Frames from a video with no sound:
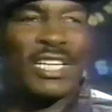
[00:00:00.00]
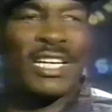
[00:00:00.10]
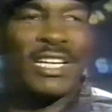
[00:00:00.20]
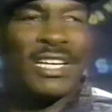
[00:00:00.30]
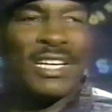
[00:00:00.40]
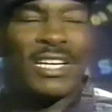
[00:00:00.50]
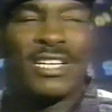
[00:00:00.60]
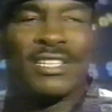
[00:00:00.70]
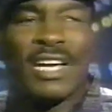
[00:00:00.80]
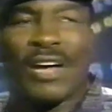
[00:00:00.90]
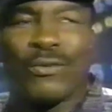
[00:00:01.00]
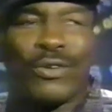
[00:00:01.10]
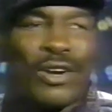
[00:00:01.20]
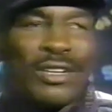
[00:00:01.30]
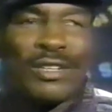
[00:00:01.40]
to say. Each guy, uh,
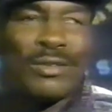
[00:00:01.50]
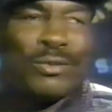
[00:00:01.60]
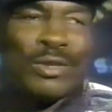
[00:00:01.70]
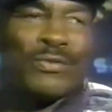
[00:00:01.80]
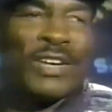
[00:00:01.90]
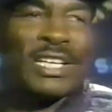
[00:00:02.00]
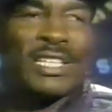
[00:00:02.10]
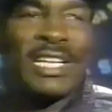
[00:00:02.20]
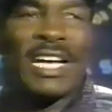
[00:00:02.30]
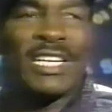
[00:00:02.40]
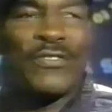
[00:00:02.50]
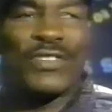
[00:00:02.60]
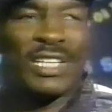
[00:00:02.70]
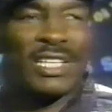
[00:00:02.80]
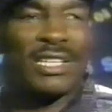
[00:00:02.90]
it will affect each guy
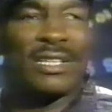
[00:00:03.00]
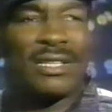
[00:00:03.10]
differently.